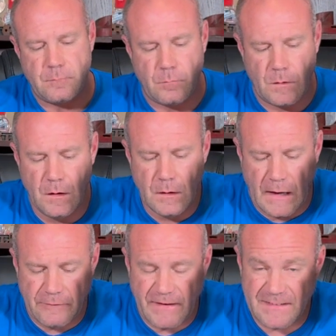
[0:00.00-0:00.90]
I've had
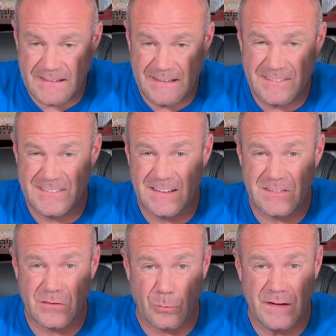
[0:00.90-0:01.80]
kids 6'3",
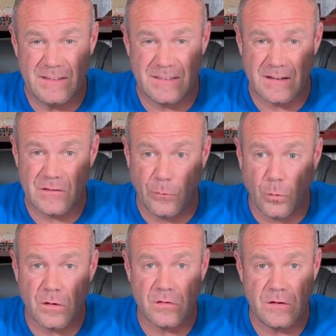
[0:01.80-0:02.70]
6'4", still
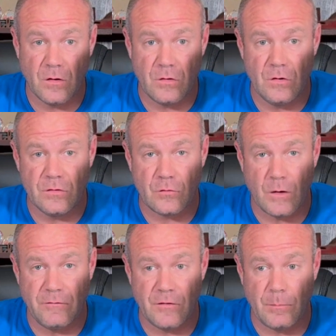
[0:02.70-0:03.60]
use a 12-inch
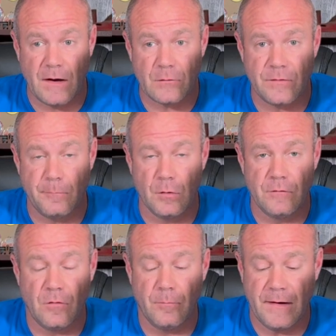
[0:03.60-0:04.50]
box with a blue foam pad
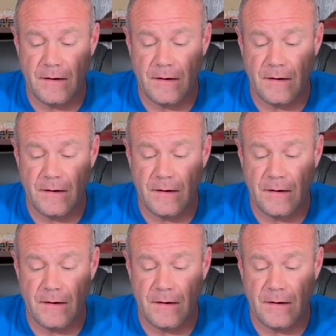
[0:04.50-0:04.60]
on it.